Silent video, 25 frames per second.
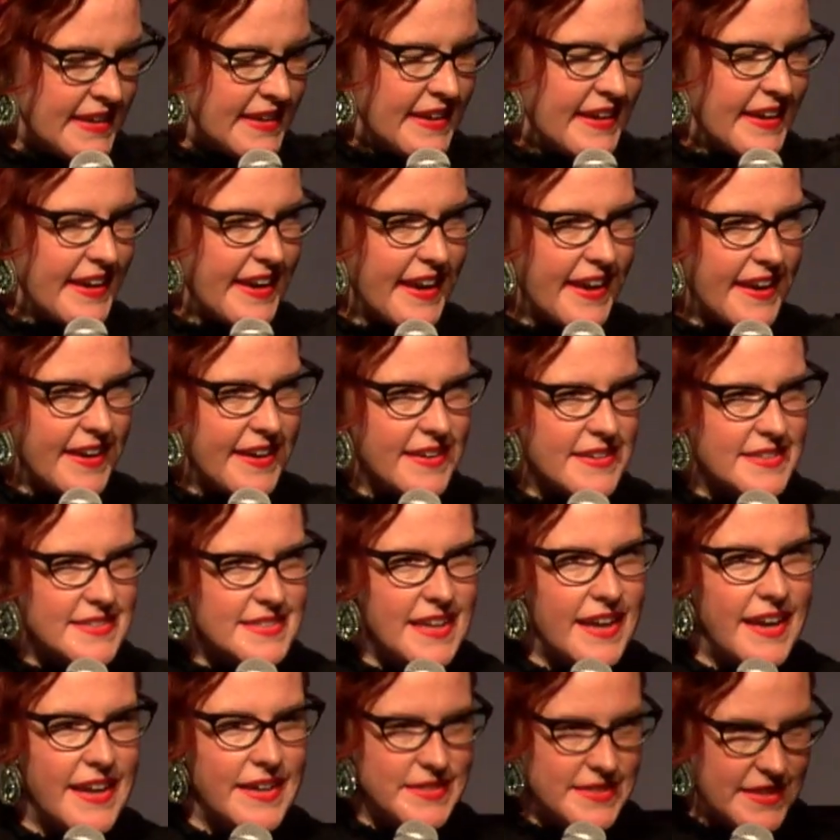And
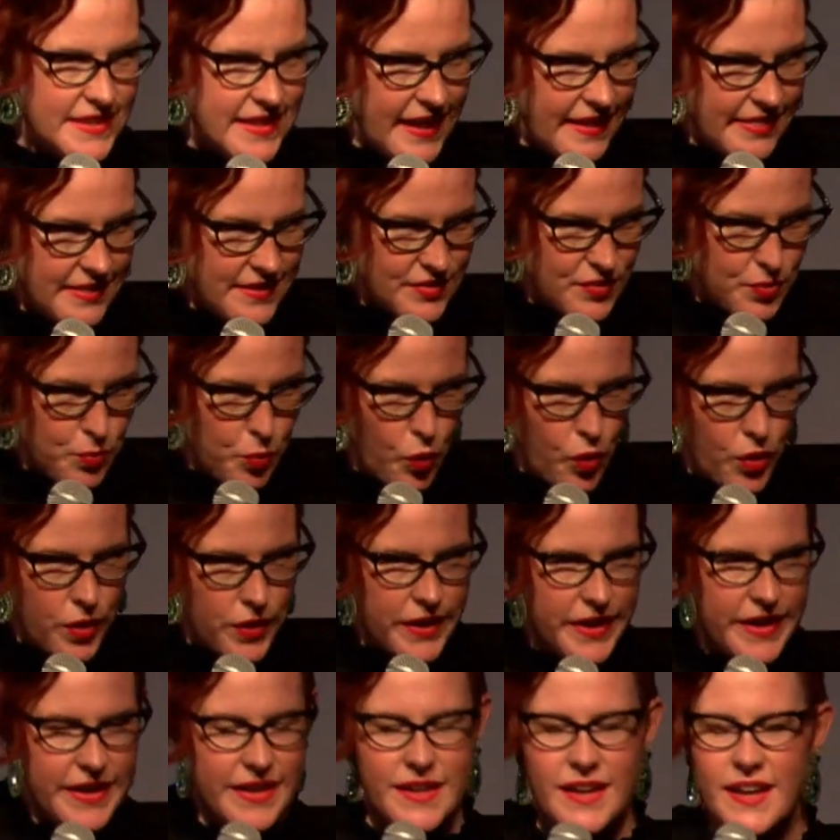I did that this
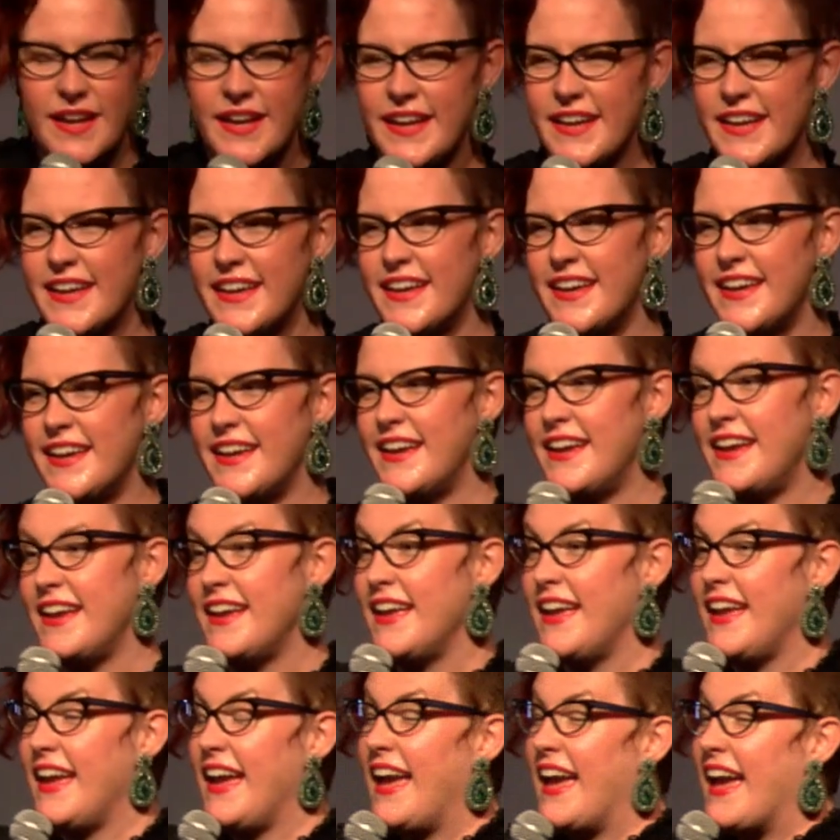morning,
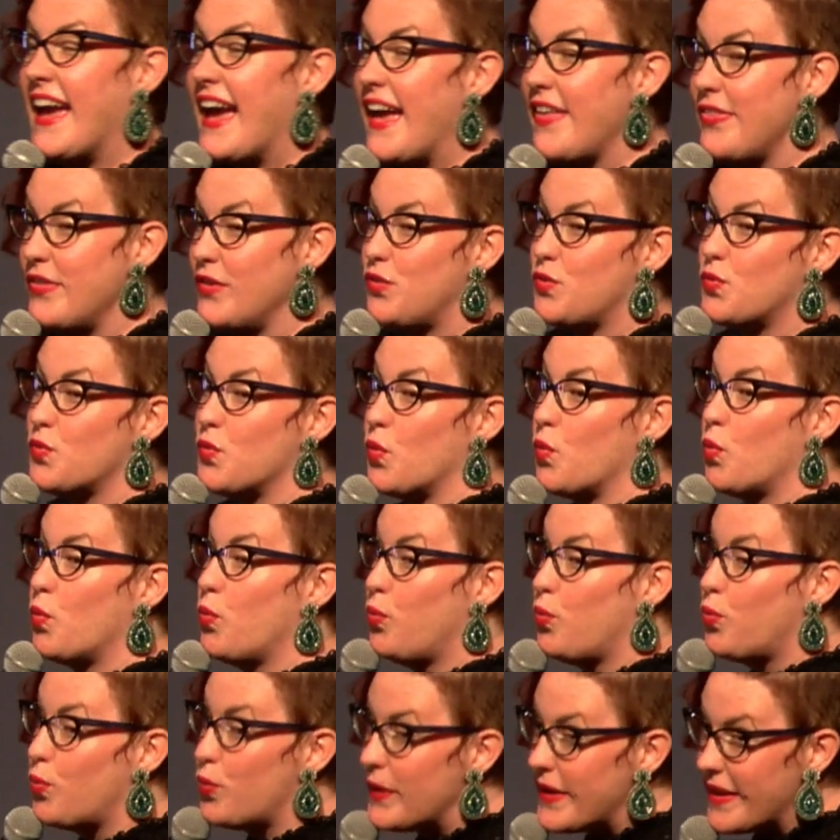and this
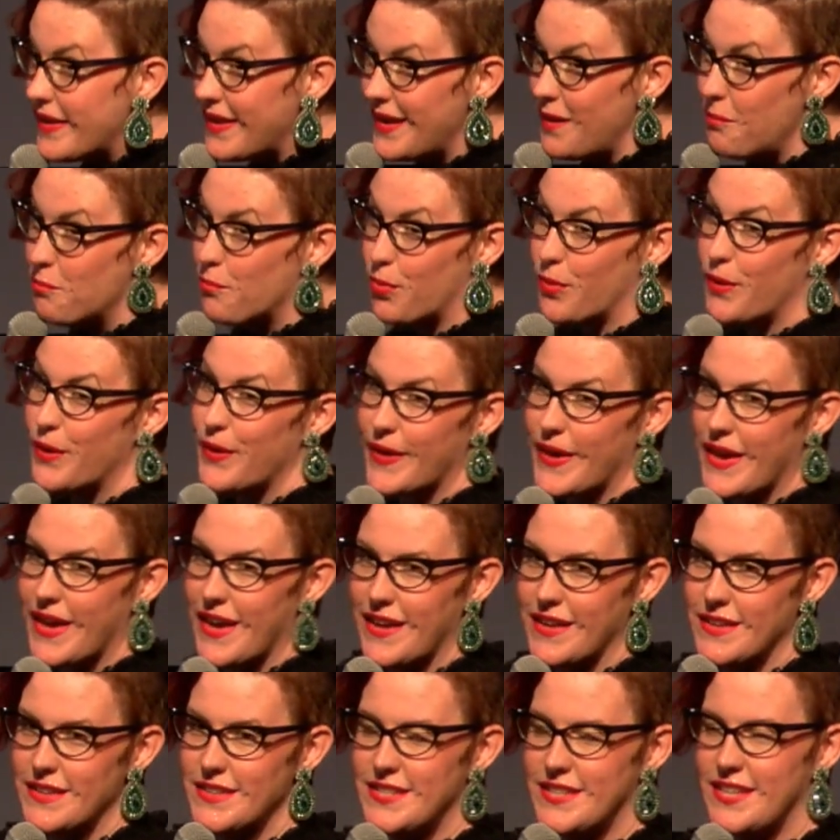really
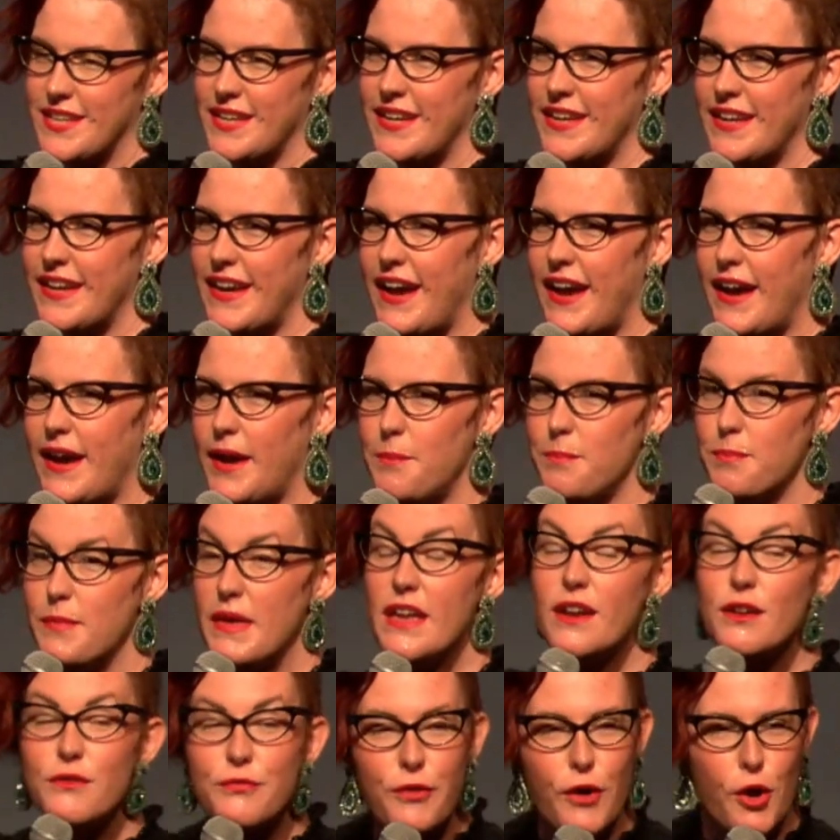brilliant
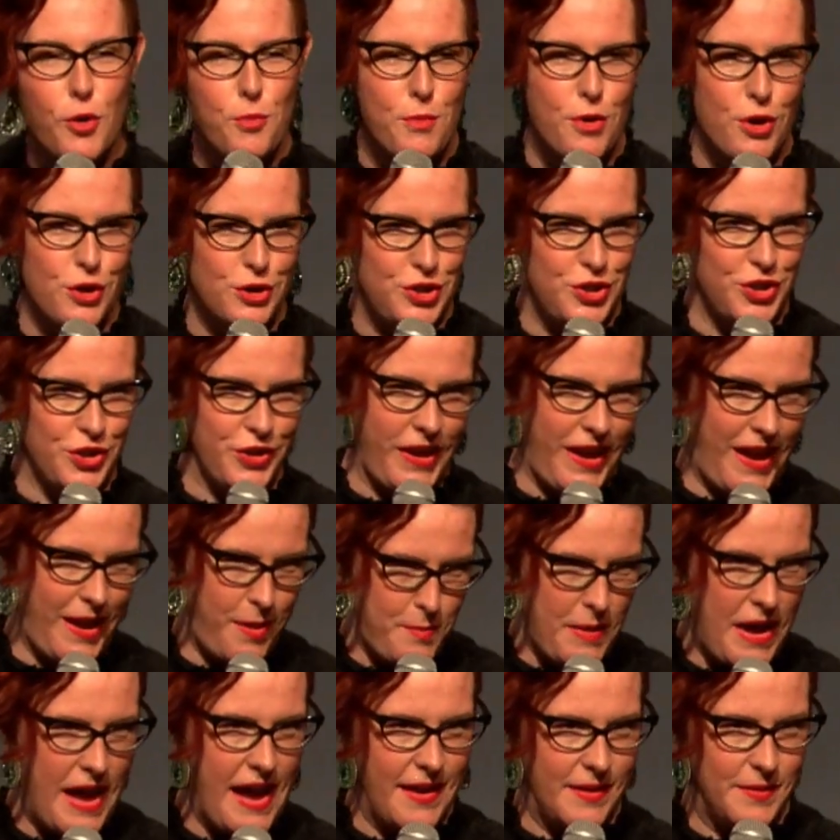infomercial
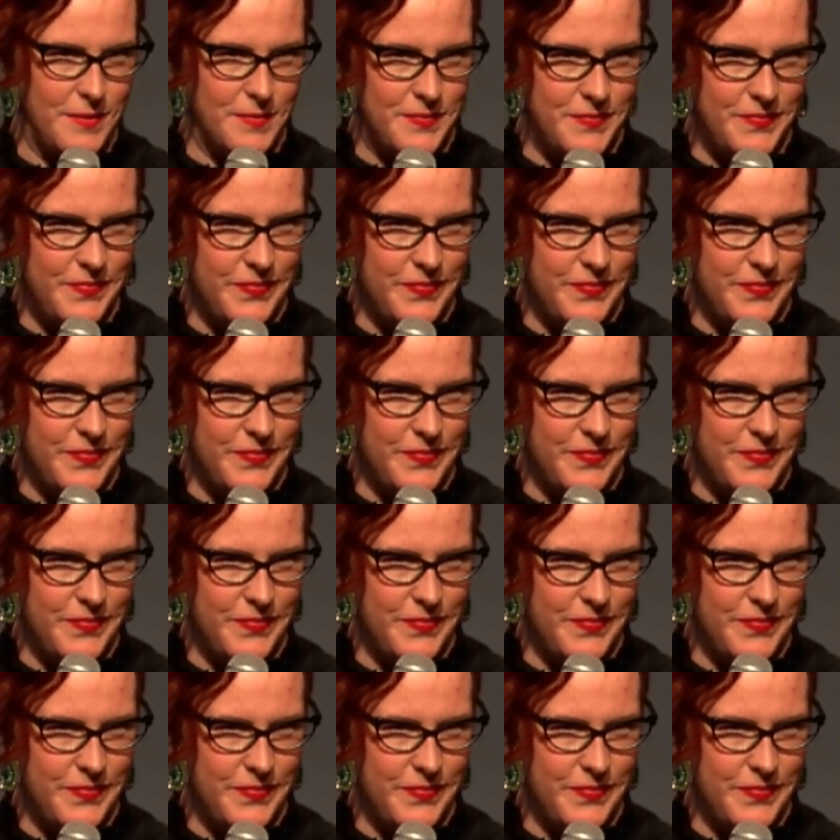came on.